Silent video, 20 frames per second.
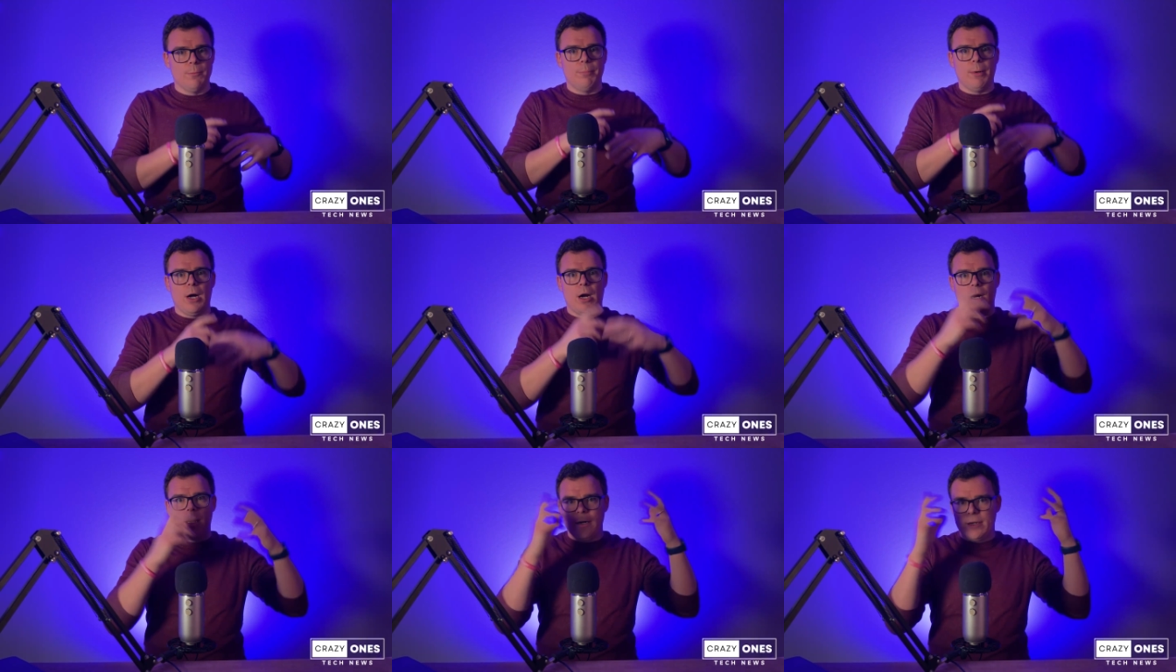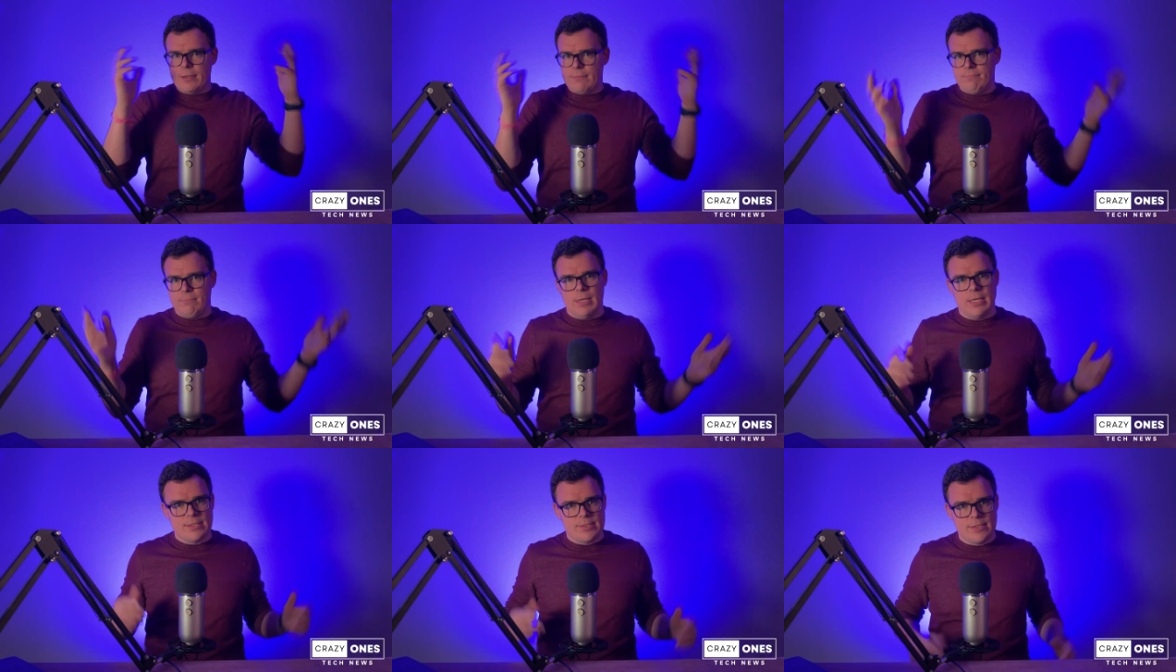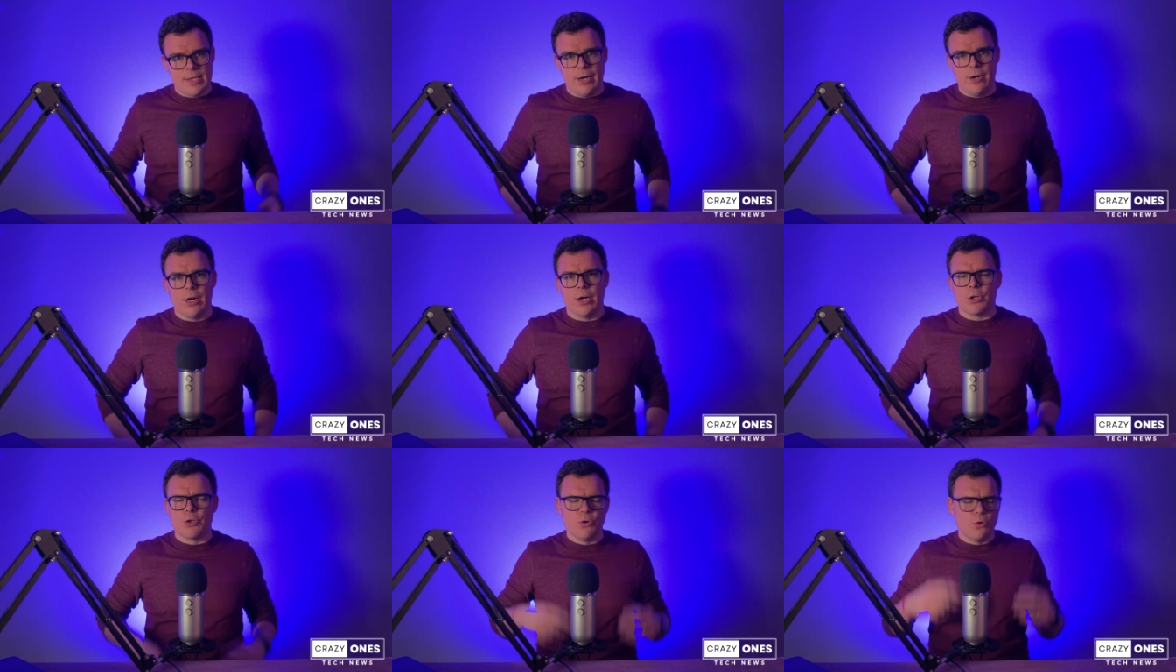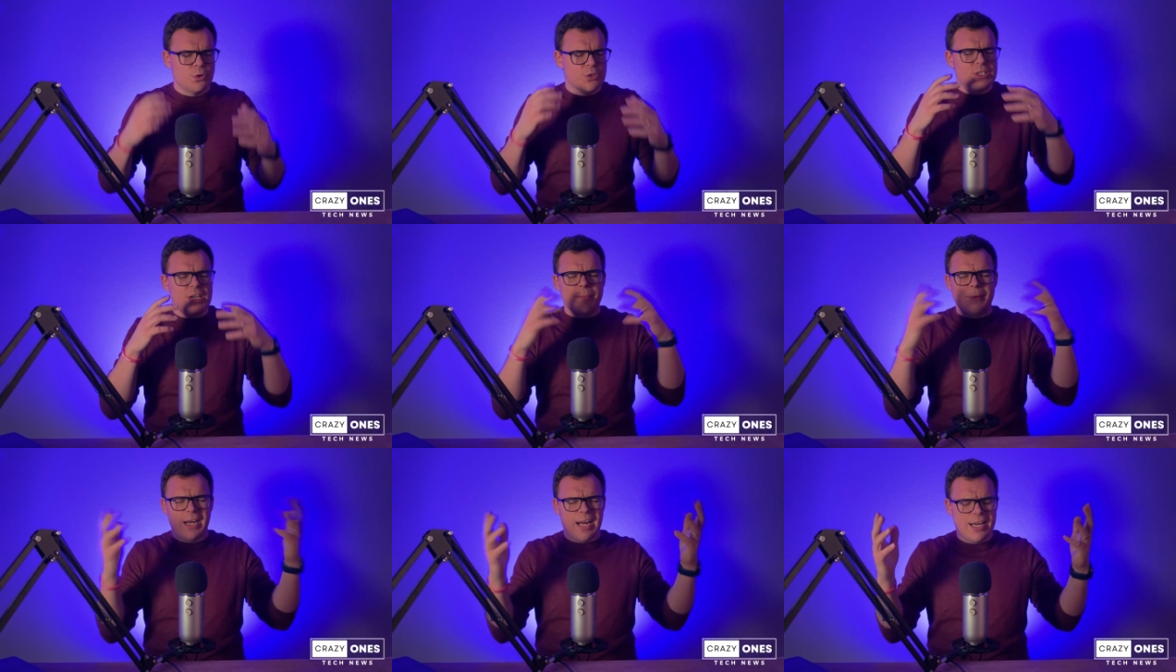Bard, etc. Or Google
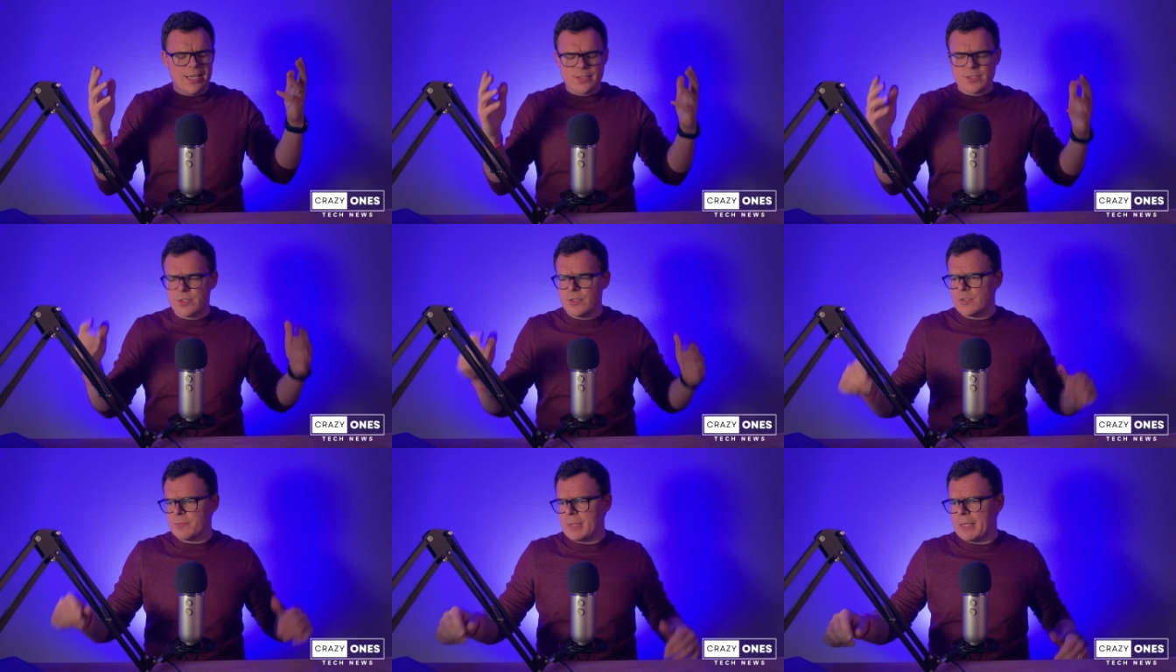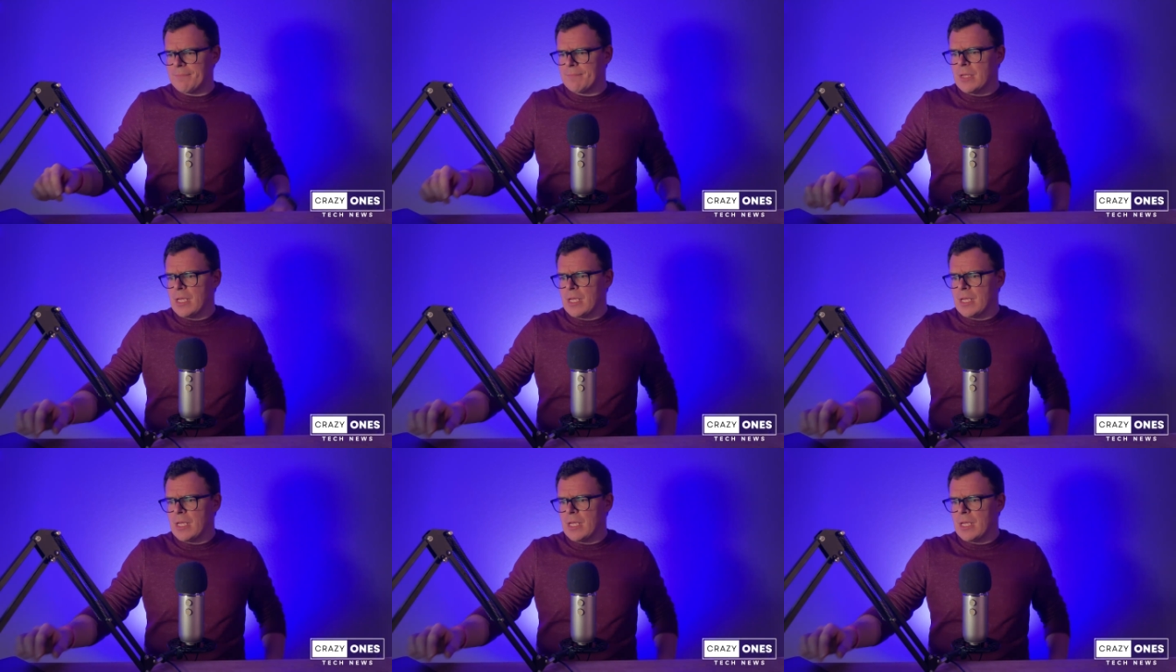Gemini, excuse me.